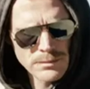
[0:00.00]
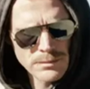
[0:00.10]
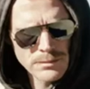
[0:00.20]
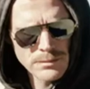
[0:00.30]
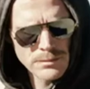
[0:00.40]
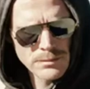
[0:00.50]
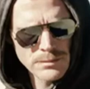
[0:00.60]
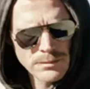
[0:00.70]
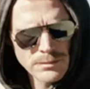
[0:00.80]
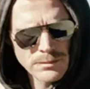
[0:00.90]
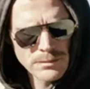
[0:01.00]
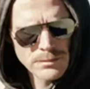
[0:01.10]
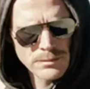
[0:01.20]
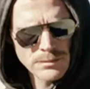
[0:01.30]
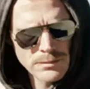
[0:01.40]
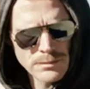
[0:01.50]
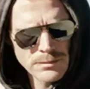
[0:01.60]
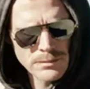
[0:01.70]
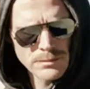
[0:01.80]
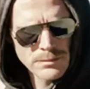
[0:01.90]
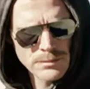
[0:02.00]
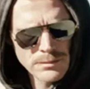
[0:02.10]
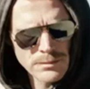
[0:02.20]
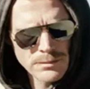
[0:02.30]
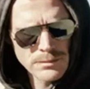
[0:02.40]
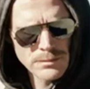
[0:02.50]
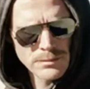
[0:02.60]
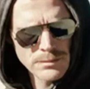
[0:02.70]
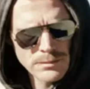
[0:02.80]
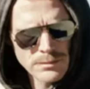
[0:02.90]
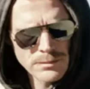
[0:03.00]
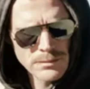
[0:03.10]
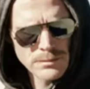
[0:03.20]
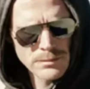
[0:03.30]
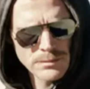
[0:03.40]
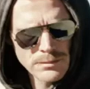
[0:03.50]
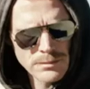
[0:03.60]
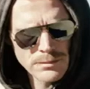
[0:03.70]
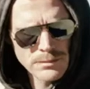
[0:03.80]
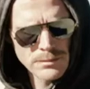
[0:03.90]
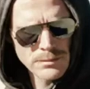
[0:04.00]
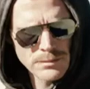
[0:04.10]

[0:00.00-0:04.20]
No words are spoken by the person on screen.